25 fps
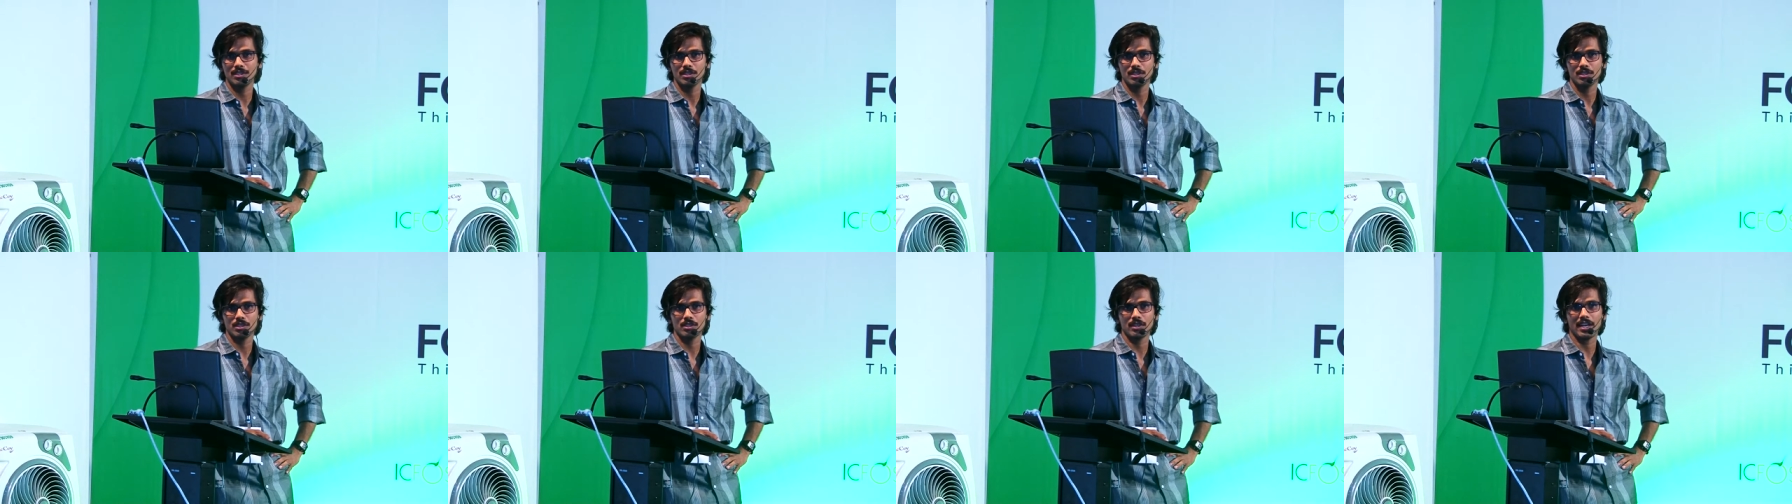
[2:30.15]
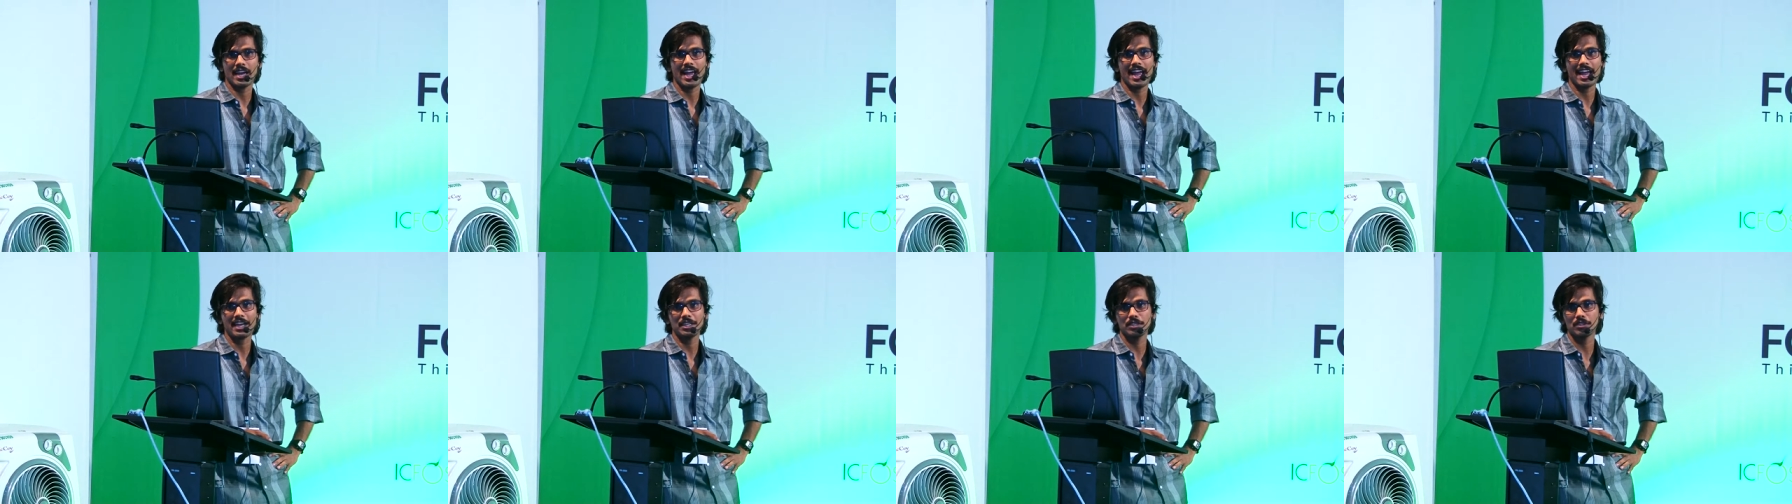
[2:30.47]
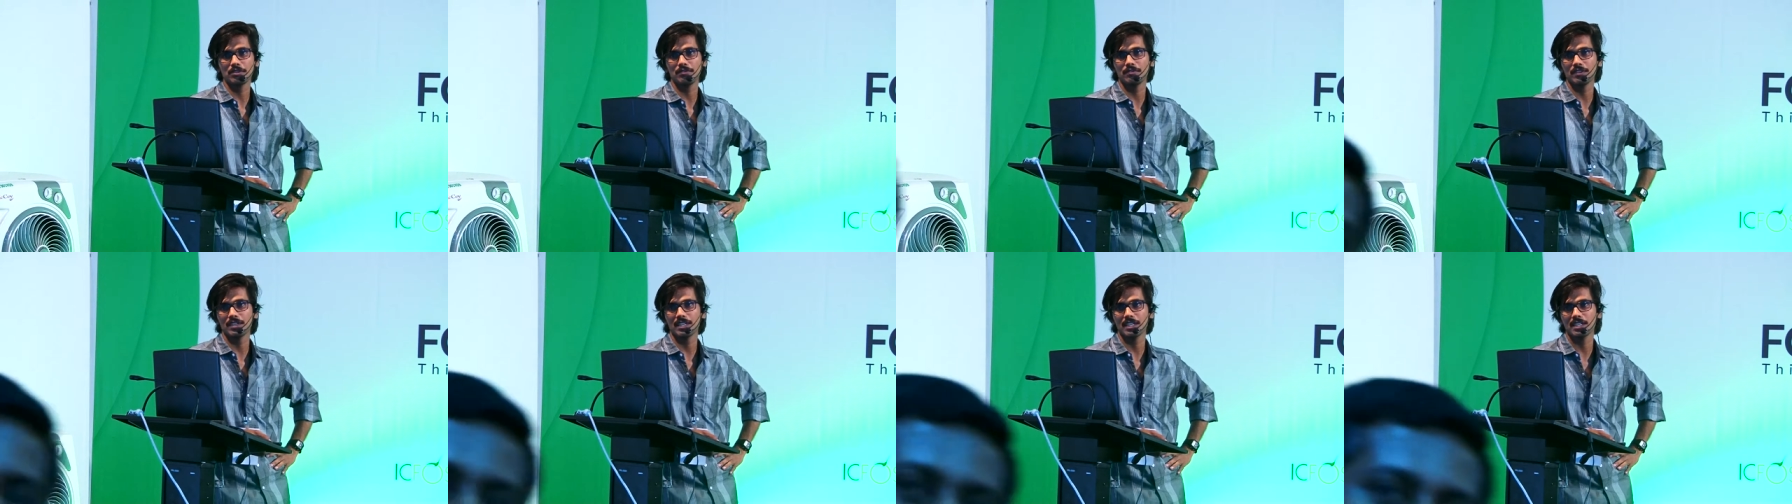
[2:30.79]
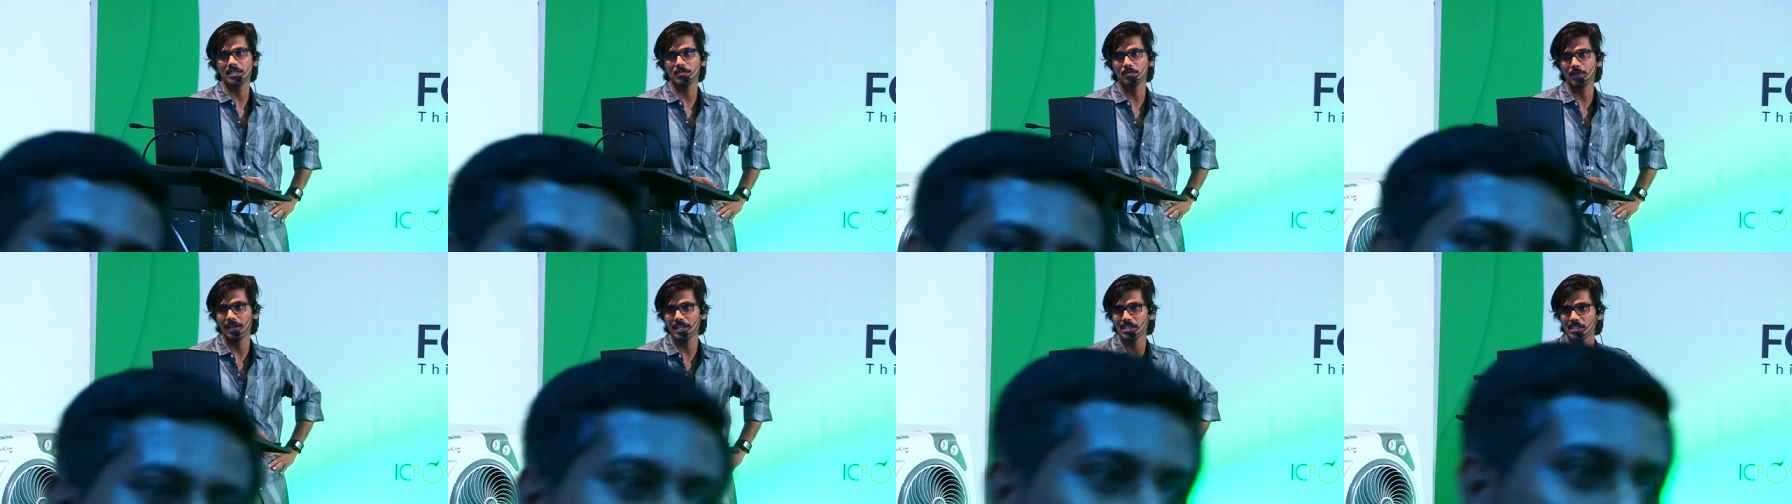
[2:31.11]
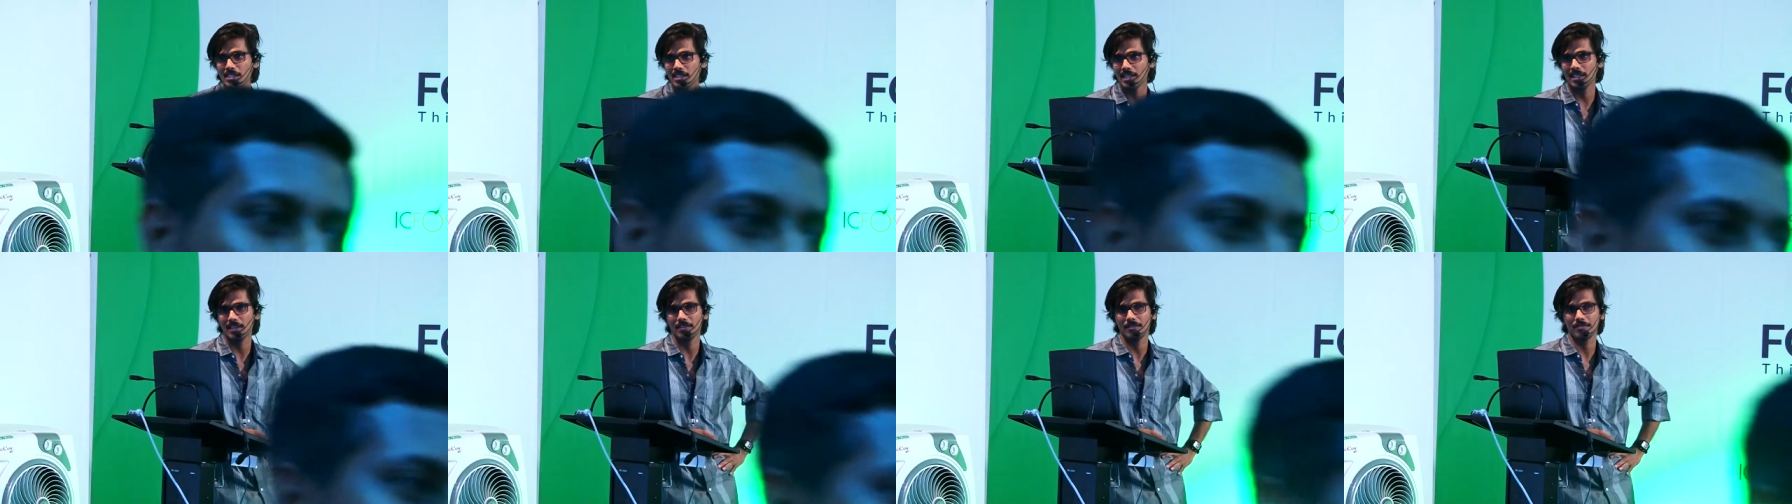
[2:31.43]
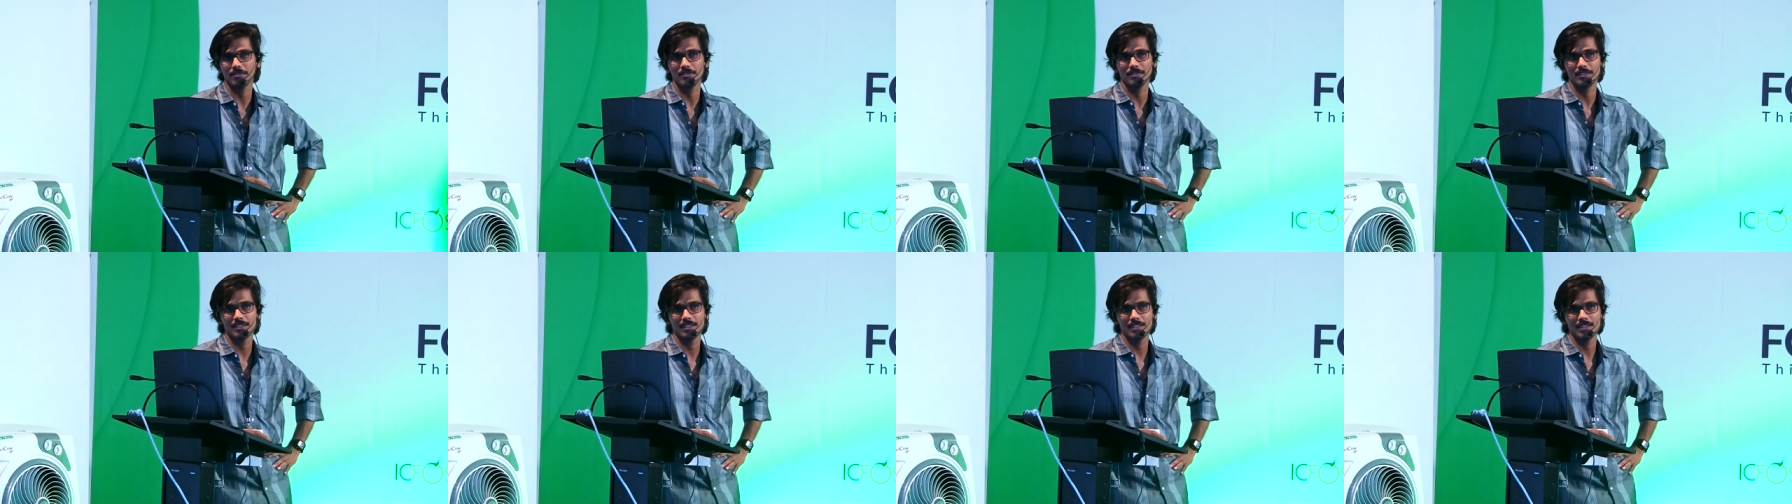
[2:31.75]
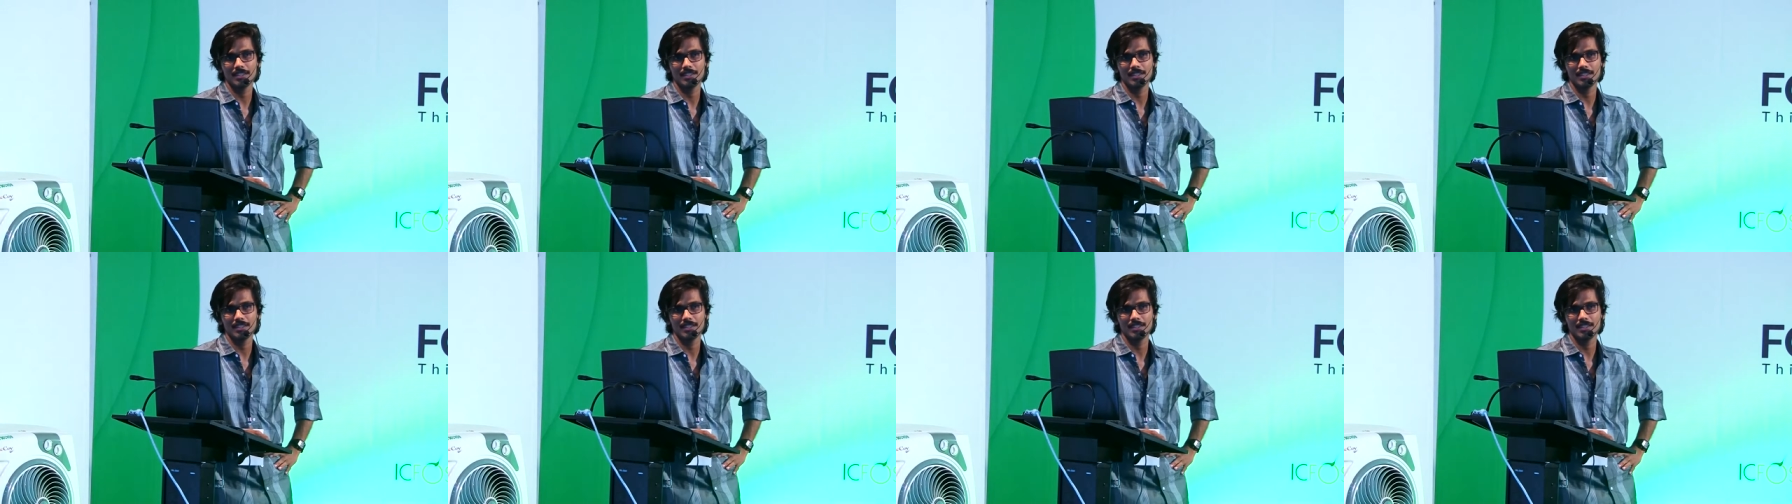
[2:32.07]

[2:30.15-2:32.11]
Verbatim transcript: So I had to figure it myself.